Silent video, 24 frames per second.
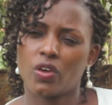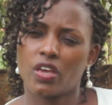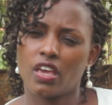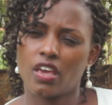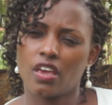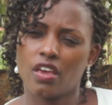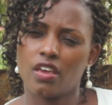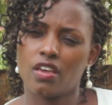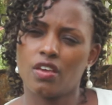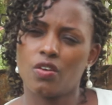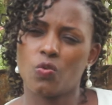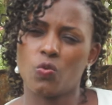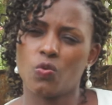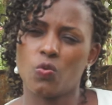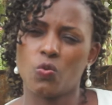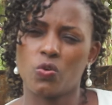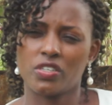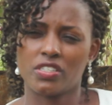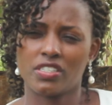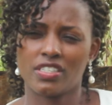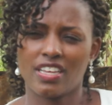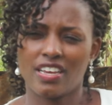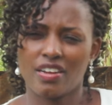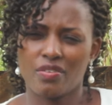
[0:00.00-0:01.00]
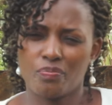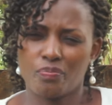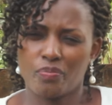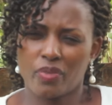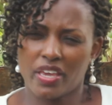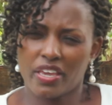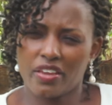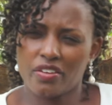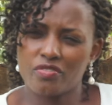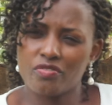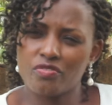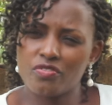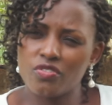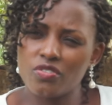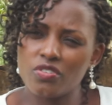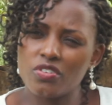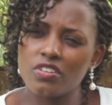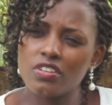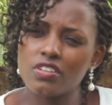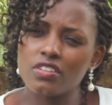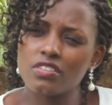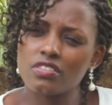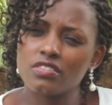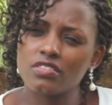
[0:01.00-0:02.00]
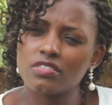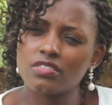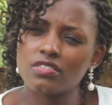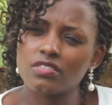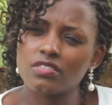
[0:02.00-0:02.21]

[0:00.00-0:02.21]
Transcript: Okay. Was that painful?